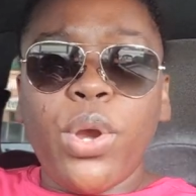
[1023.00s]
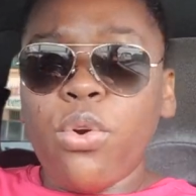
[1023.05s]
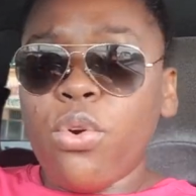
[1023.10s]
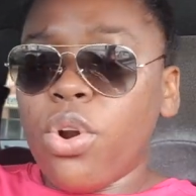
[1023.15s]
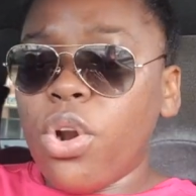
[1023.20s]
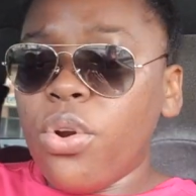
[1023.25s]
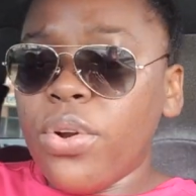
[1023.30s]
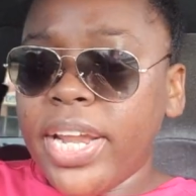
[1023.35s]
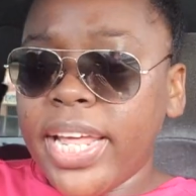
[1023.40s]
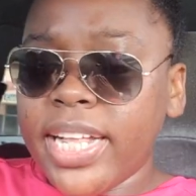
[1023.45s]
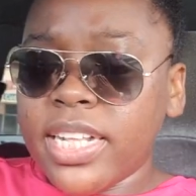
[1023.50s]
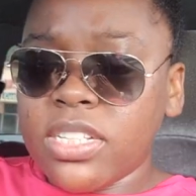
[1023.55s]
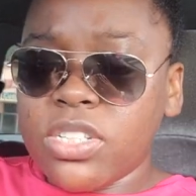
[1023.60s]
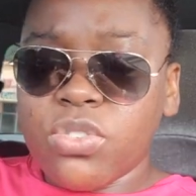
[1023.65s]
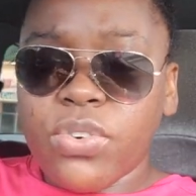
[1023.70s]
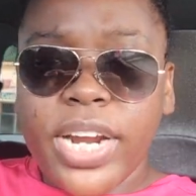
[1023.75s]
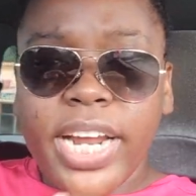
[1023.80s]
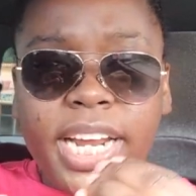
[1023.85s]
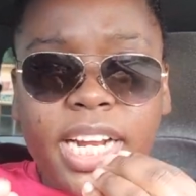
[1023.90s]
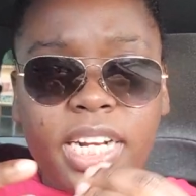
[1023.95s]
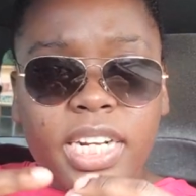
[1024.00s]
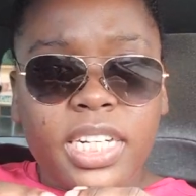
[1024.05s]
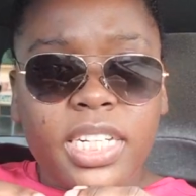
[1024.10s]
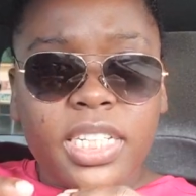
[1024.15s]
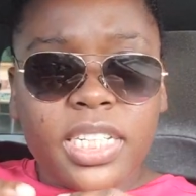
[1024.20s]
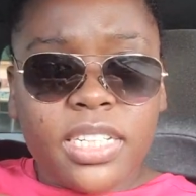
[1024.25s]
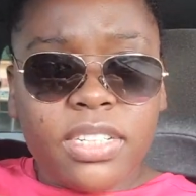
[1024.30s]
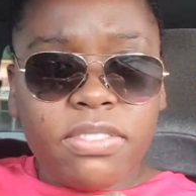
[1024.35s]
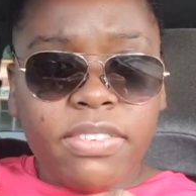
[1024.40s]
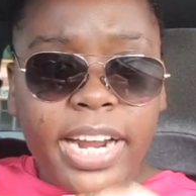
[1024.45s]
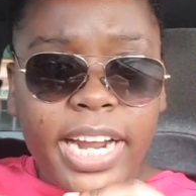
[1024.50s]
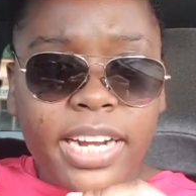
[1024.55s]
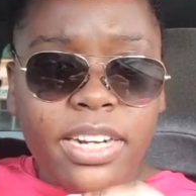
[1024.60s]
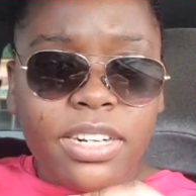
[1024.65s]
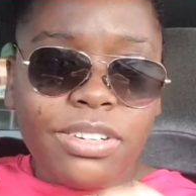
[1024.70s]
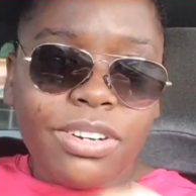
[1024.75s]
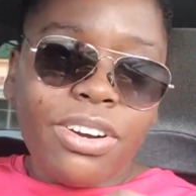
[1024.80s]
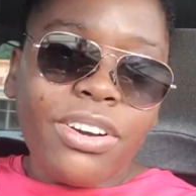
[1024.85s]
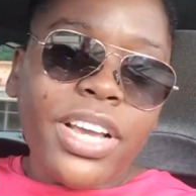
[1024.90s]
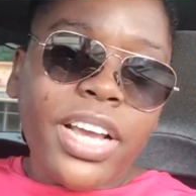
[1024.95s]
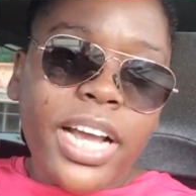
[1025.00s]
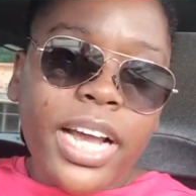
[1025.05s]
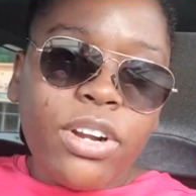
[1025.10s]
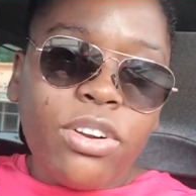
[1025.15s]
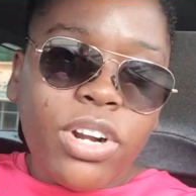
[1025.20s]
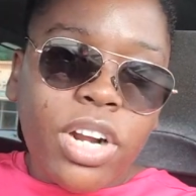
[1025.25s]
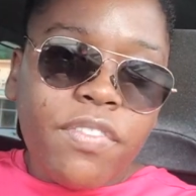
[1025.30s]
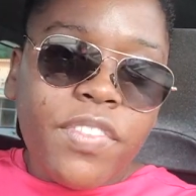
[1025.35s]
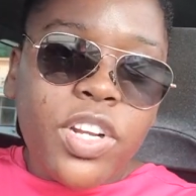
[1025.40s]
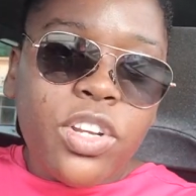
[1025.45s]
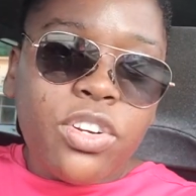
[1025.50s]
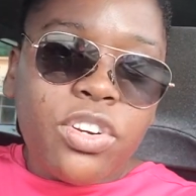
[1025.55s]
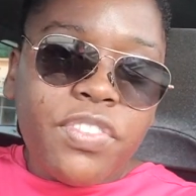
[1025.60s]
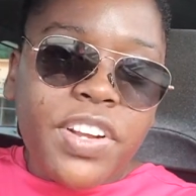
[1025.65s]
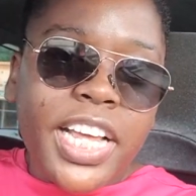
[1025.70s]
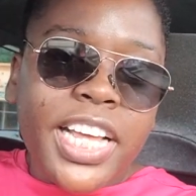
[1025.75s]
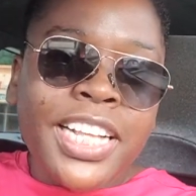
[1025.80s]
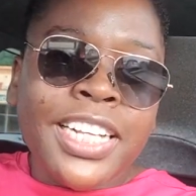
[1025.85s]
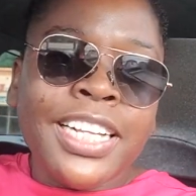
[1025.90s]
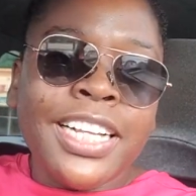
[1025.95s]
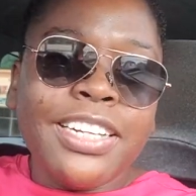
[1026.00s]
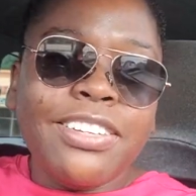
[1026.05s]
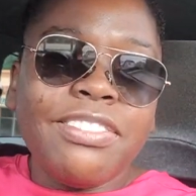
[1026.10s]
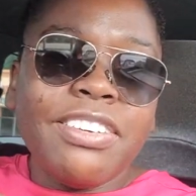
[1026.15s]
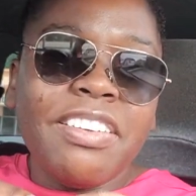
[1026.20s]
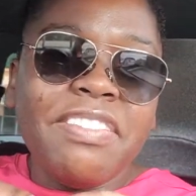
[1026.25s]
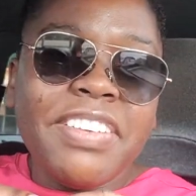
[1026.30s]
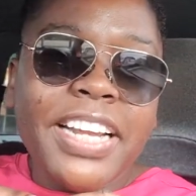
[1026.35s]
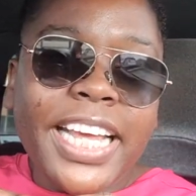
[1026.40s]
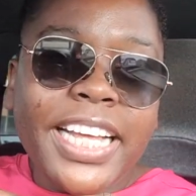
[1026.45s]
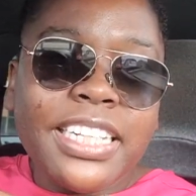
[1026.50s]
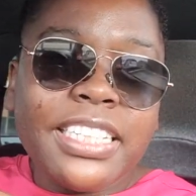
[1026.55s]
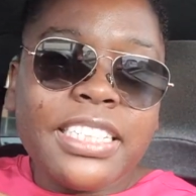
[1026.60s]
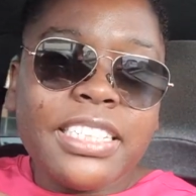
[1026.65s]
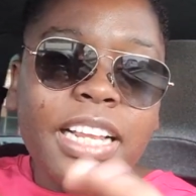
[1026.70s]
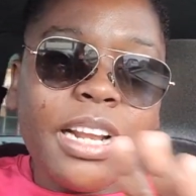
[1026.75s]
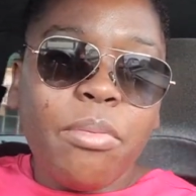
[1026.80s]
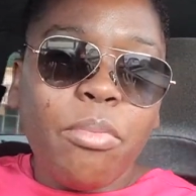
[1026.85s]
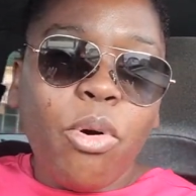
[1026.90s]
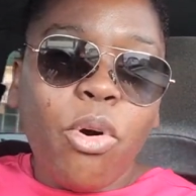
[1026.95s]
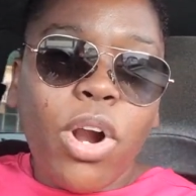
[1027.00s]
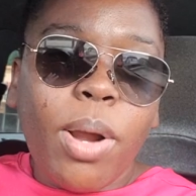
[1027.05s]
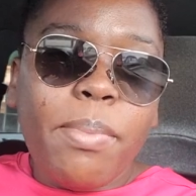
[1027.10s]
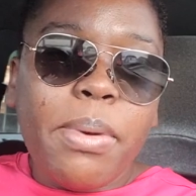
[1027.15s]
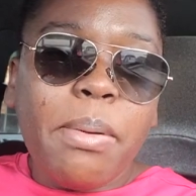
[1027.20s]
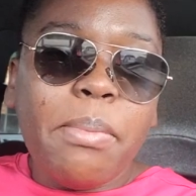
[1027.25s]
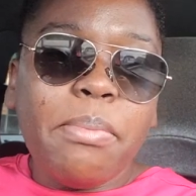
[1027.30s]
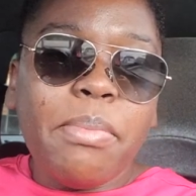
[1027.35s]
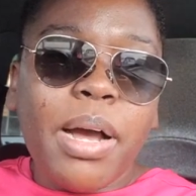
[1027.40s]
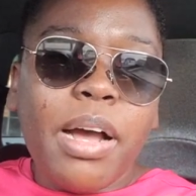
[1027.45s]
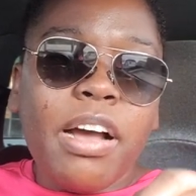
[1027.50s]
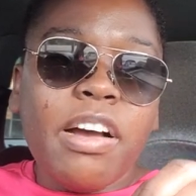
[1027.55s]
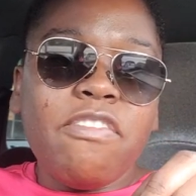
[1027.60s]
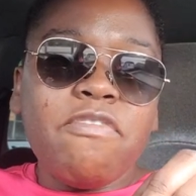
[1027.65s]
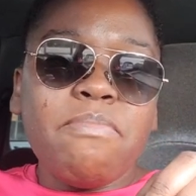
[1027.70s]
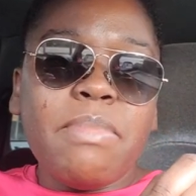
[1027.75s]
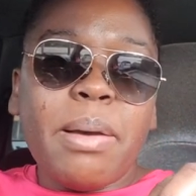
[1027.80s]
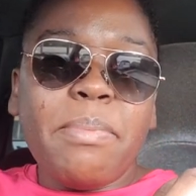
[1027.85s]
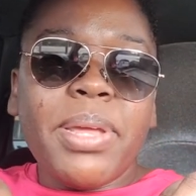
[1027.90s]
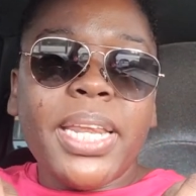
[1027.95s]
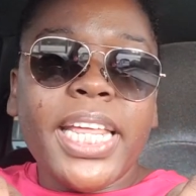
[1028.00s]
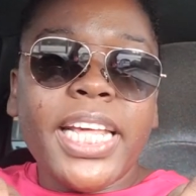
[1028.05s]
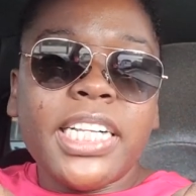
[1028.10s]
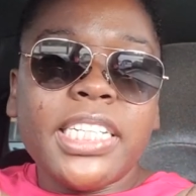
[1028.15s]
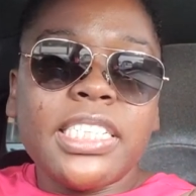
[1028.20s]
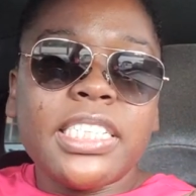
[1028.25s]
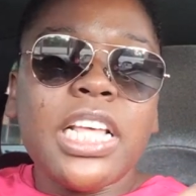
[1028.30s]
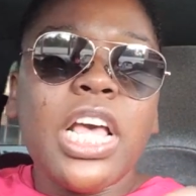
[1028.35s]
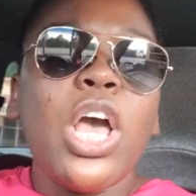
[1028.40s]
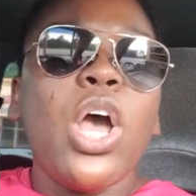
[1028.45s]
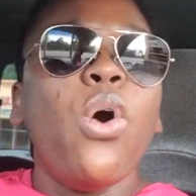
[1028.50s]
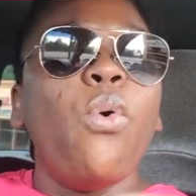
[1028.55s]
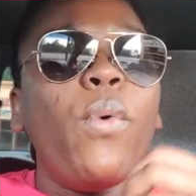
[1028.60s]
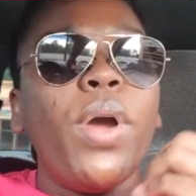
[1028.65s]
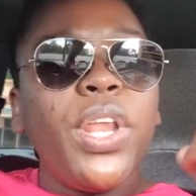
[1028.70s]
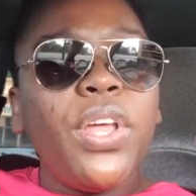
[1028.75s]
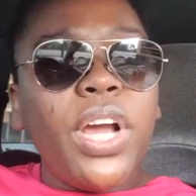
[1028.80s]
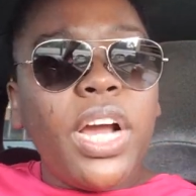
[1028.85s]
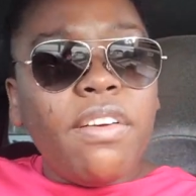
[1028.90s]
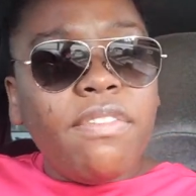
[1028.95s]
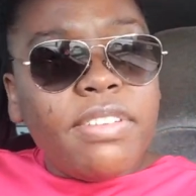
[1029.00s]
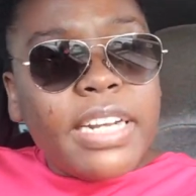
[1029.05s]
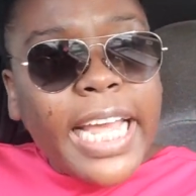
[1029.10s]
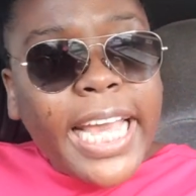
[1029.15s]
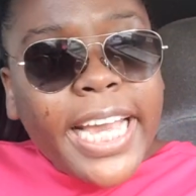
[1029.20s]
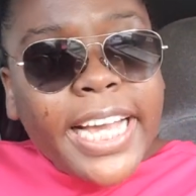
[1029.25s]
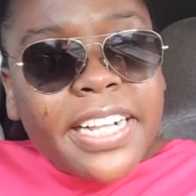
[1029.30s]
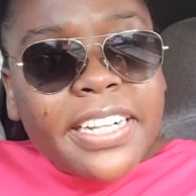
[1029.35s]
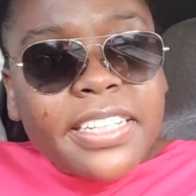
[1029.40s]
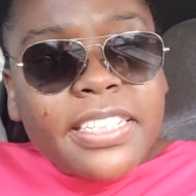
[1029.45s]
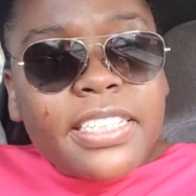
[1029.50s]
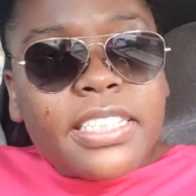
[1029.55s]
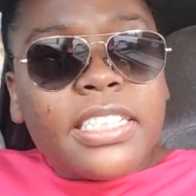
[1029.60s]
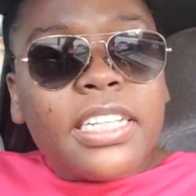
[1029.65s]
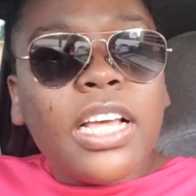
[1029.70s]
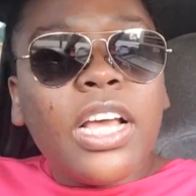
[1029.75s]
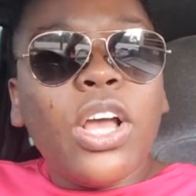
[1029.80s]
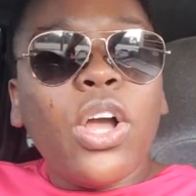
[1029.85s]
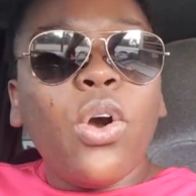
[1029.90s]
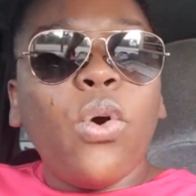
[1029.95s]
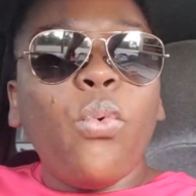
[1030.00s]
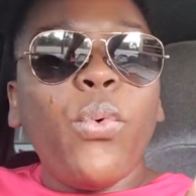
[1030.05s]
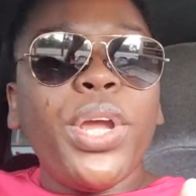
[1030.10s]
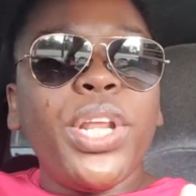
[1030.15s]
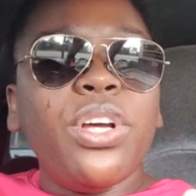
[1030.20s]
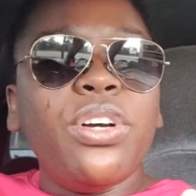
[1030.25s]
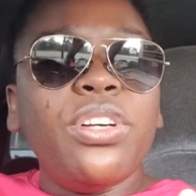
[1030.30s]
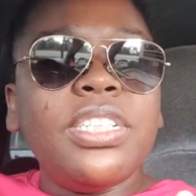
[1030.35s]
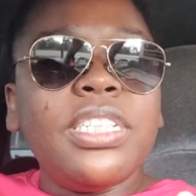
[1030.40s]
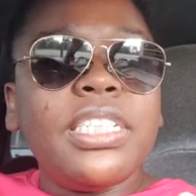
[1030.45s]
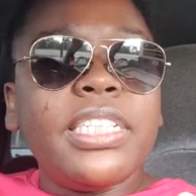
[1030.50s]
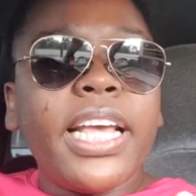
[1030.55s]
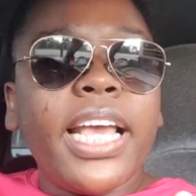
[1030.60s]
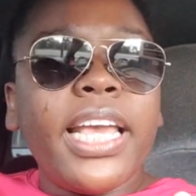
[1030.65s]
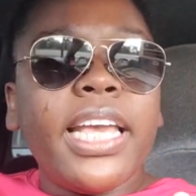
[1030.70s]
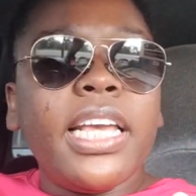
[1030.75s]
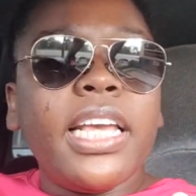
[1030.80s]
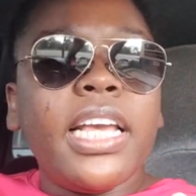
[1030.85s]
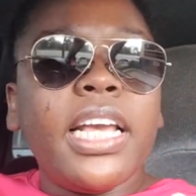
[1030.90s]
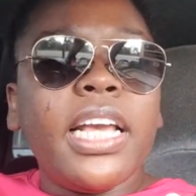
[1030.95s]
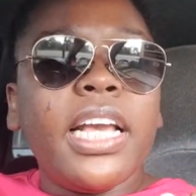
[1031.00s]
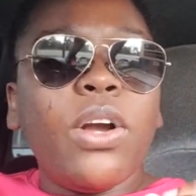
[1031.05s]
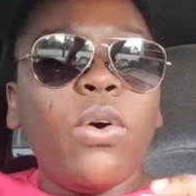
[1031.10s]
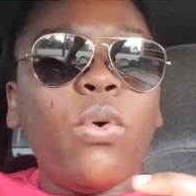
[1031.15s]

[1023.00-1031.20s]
grow nails, right? Okay, I don't have a lot of I don't have nails anymore. I have mommy nails. When you have nails, we don't say